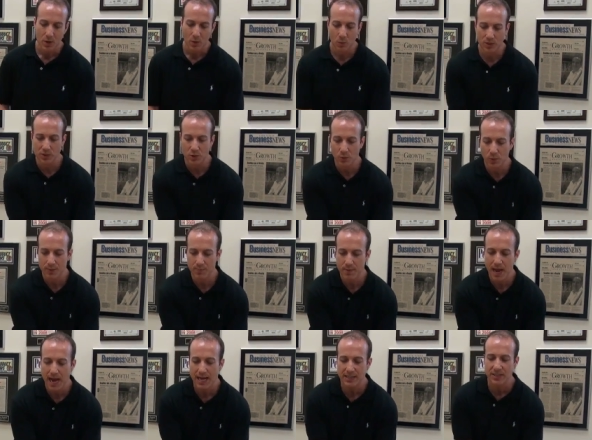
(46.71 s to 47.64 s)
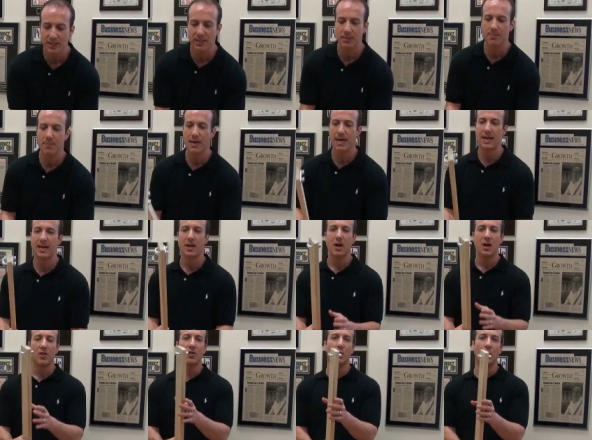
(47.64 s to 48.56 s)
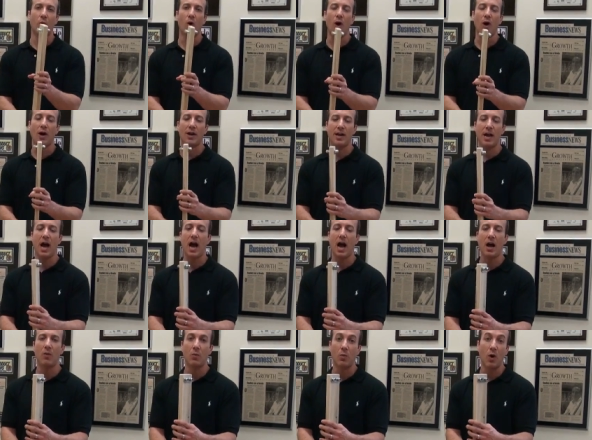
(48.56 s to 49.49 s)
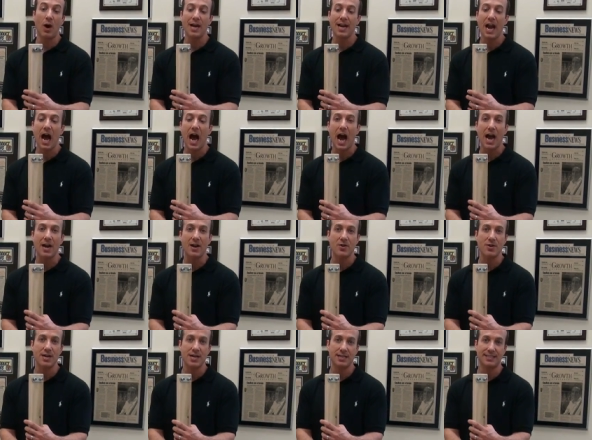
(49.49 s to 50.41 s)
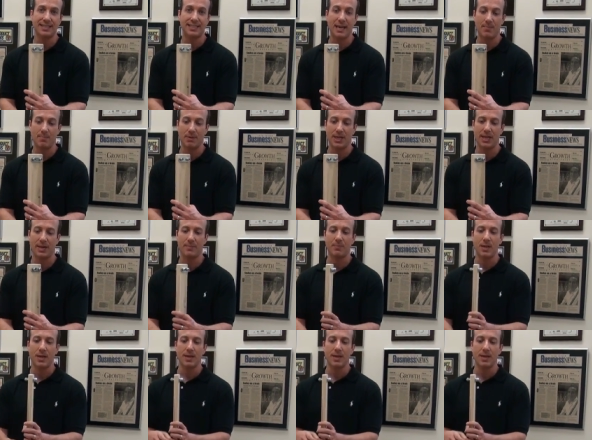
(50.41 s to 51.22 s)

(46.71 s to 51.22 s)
which would actually be the wrought iron assembly.